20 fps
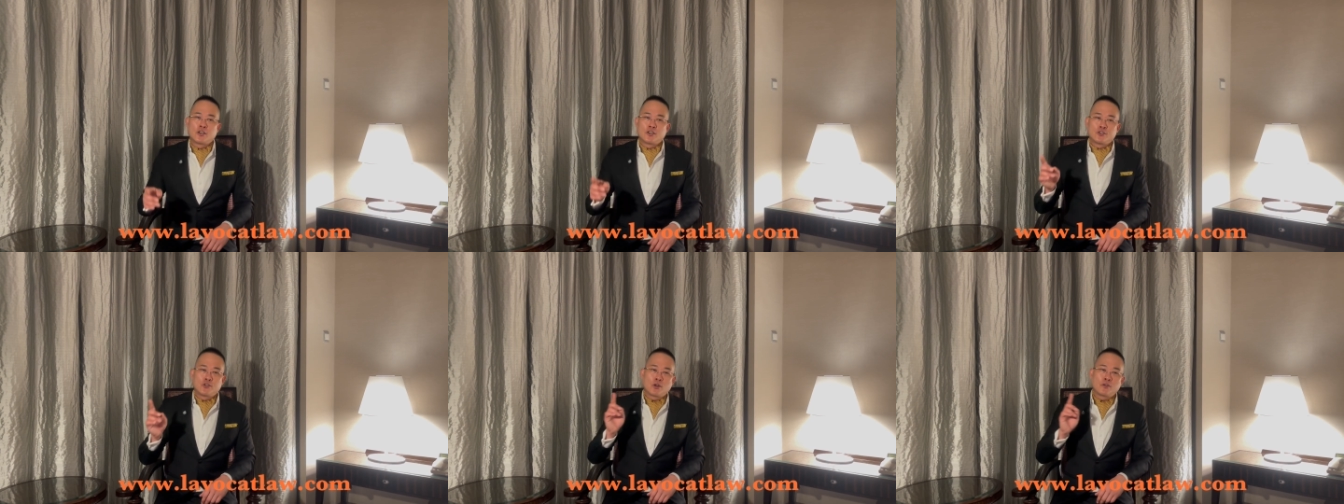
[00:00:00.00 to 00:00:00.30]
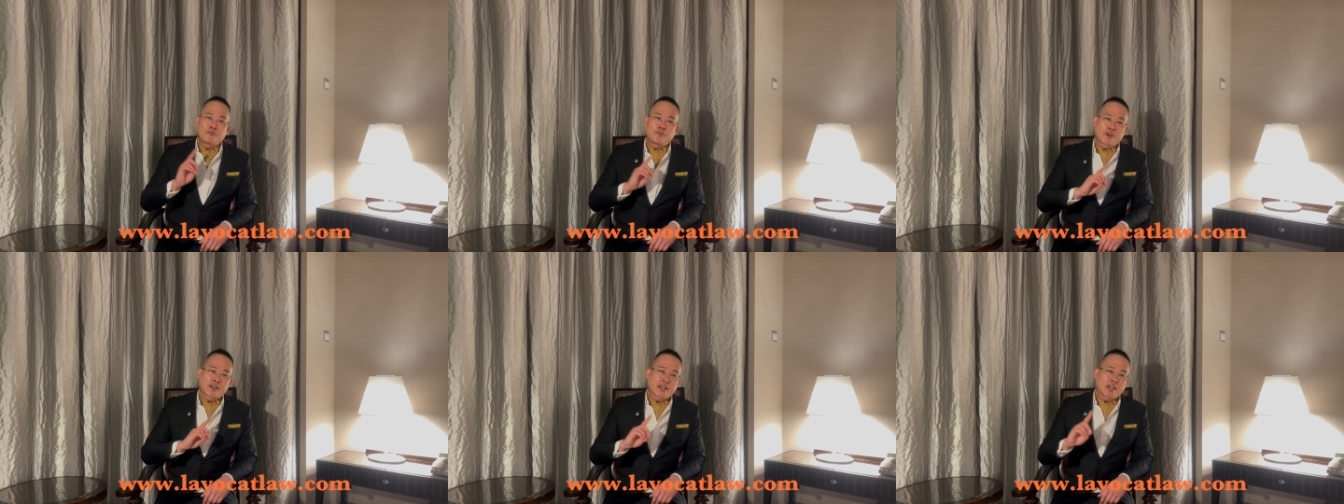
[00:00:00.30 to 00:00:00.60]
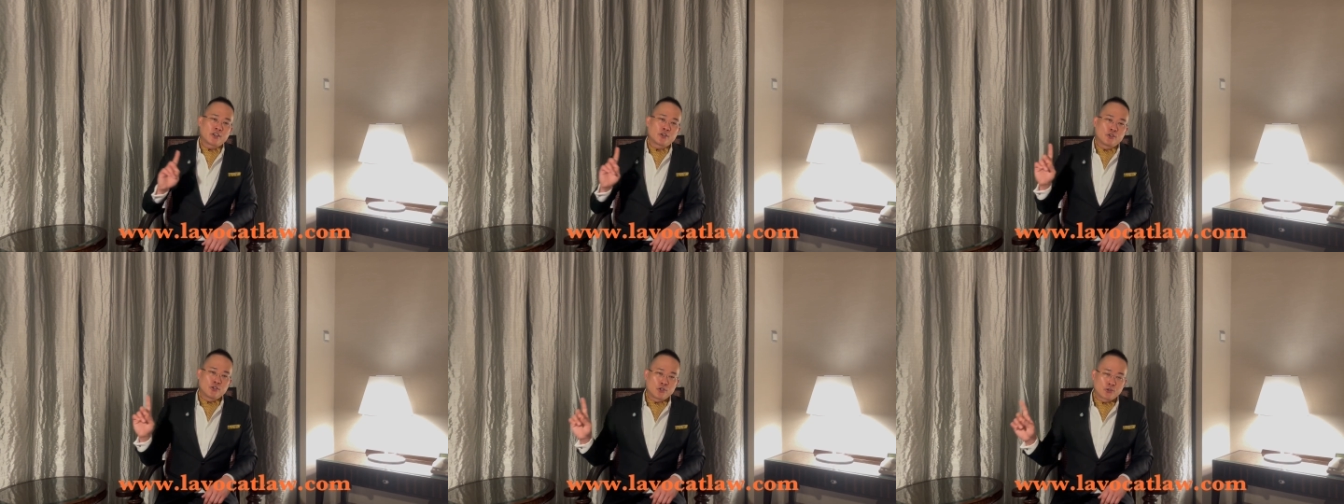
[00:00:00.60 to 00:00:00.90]
Don't
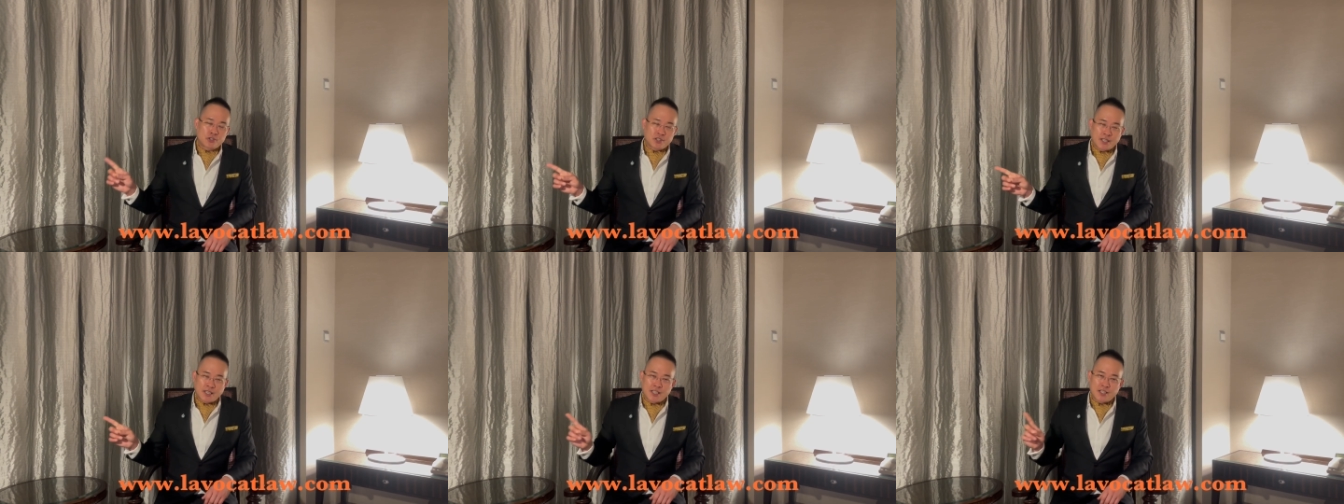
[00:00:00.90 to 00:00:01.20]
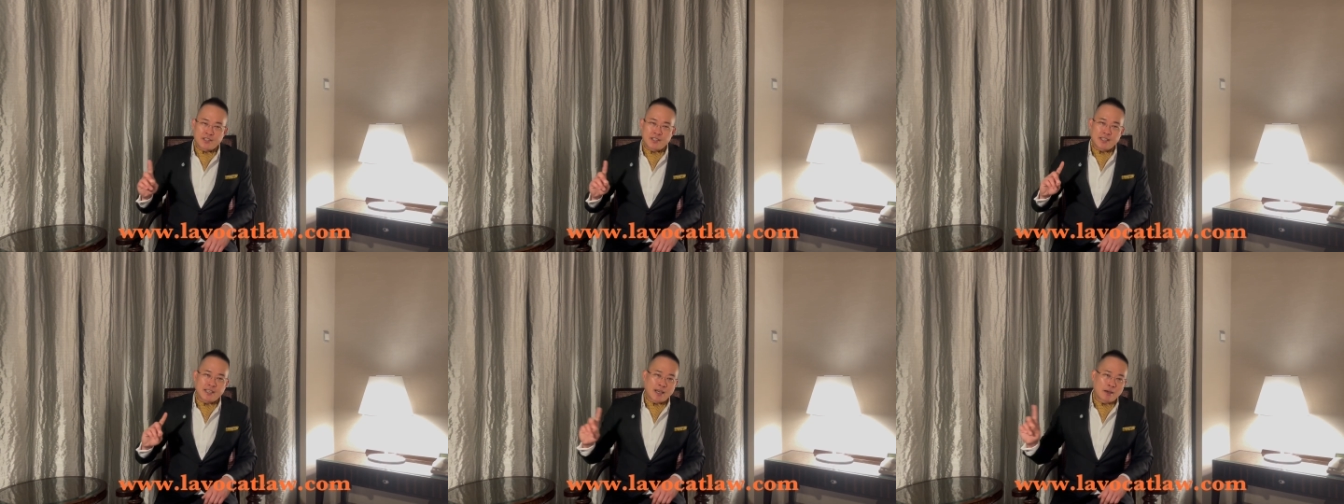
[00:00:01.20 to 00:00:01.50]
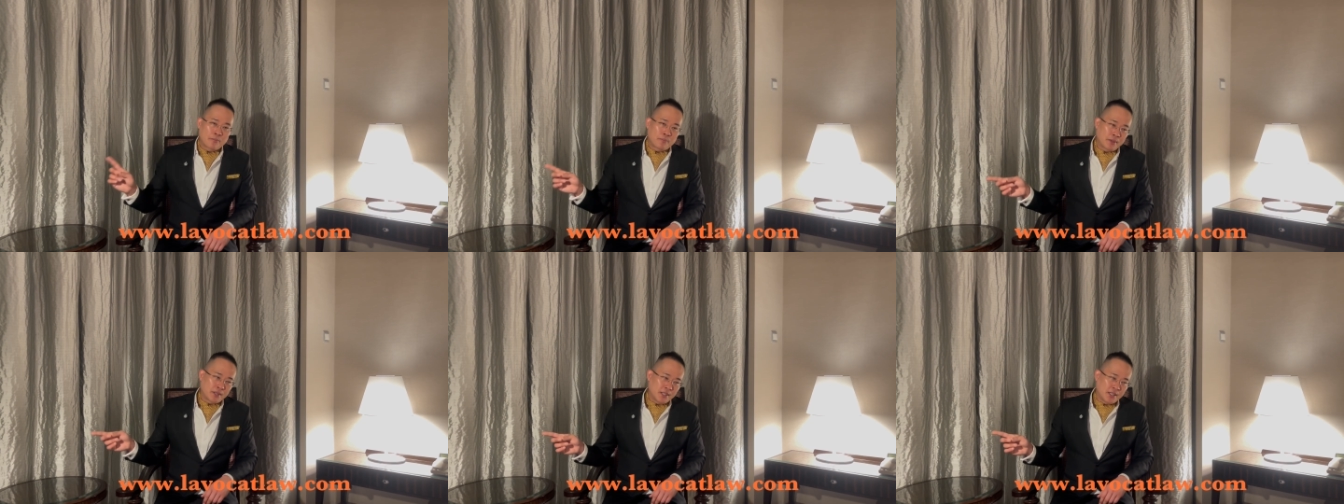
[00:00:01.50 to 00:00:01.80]
forget your utility
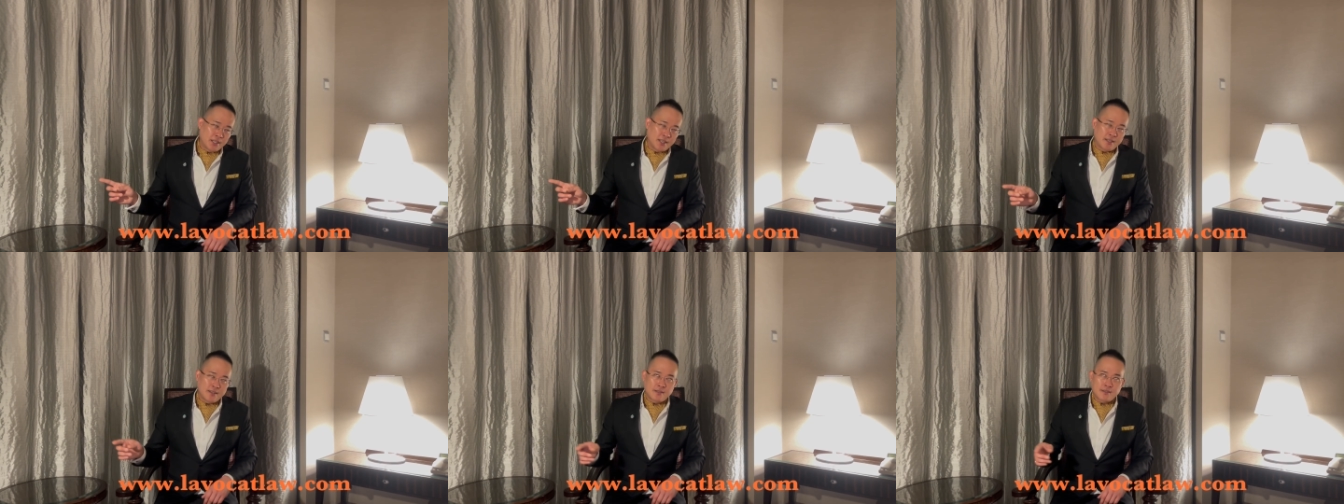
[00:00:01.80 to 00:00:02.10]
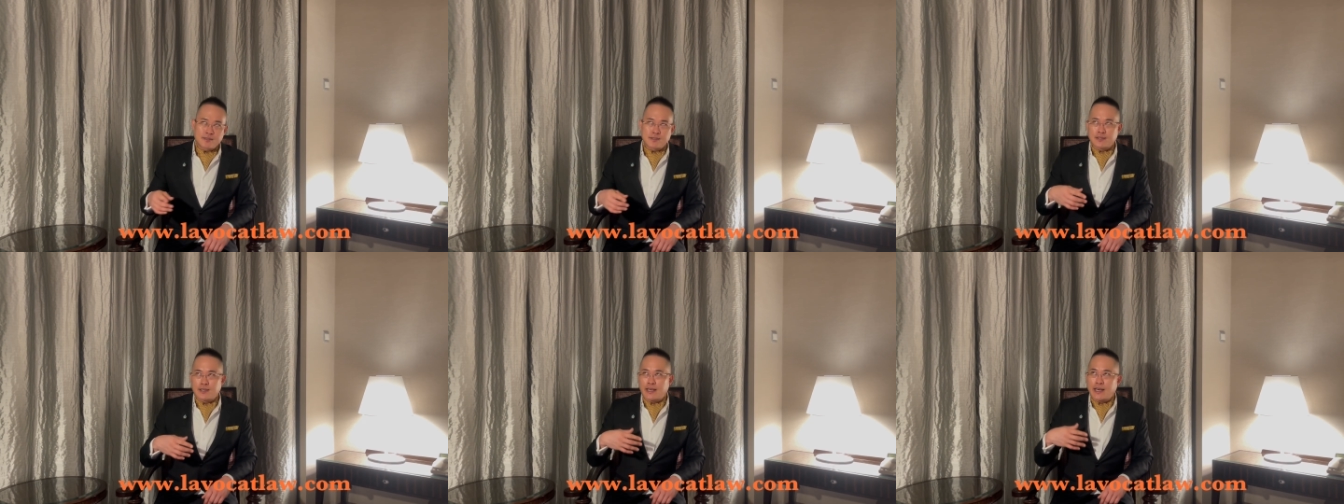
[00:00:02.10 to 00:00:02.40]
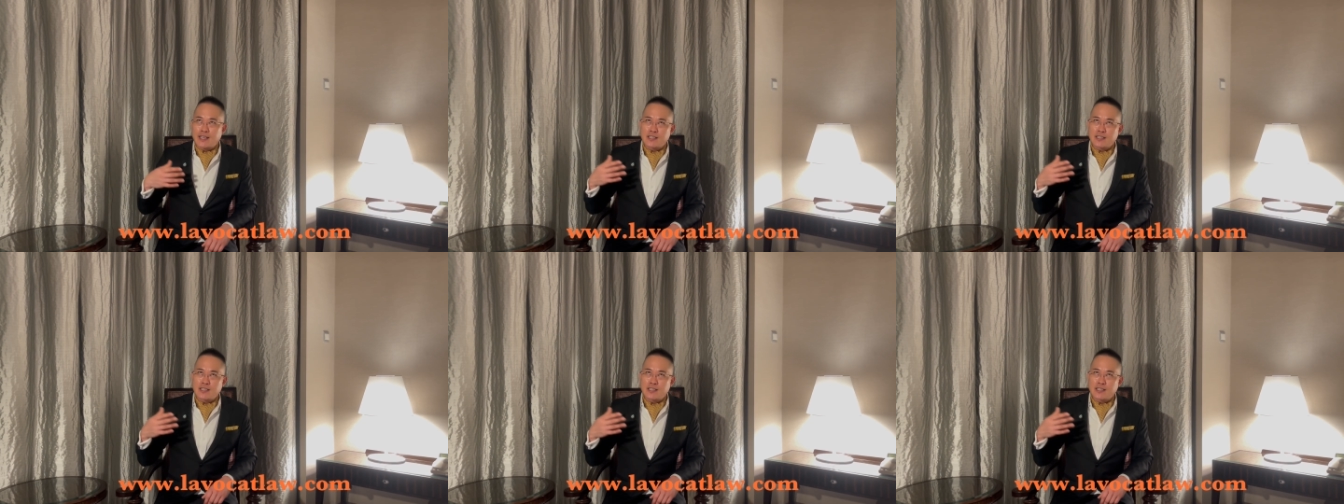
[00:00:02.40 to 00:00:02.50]
companies, uh,